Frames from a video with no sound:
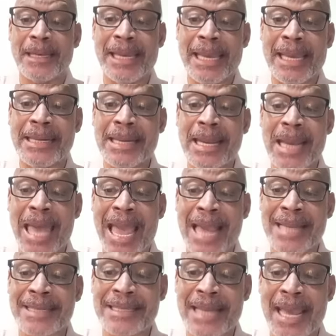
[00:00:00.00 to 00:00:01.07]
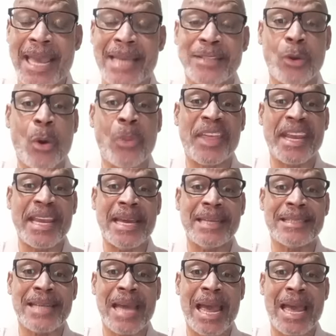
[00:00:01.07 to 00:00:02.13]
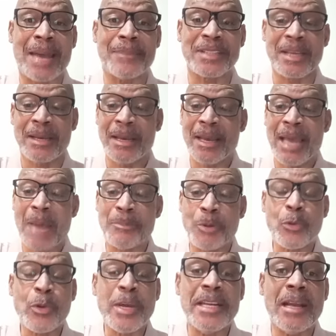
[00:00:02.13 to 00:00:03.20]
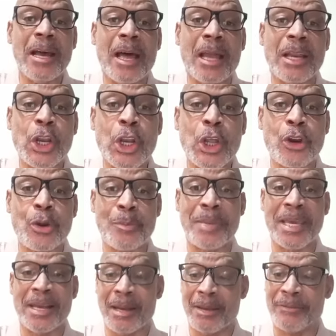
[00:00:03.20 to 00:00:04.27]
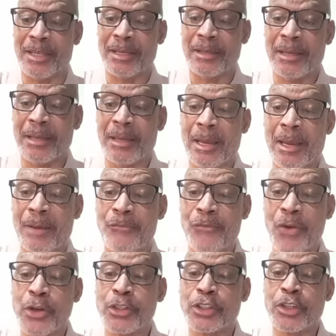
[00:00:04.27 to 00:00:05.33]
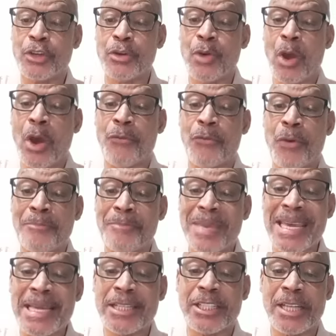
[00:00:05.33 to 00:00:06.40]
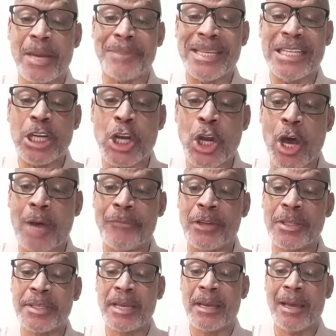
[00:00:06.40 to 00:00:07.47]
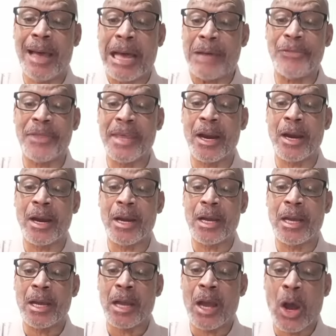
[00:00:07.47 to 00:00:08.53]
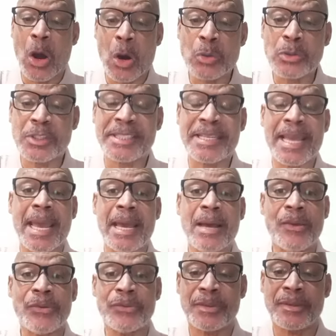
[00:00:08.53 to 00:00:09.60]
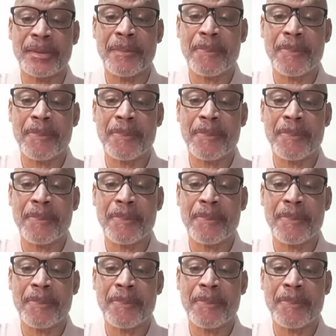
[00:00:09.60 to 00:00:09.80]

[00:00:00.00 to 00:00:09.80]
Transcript: in the last days or the end times. I'm going to read a little bit of it. Verse 2 For men shall be lovers of their own selves,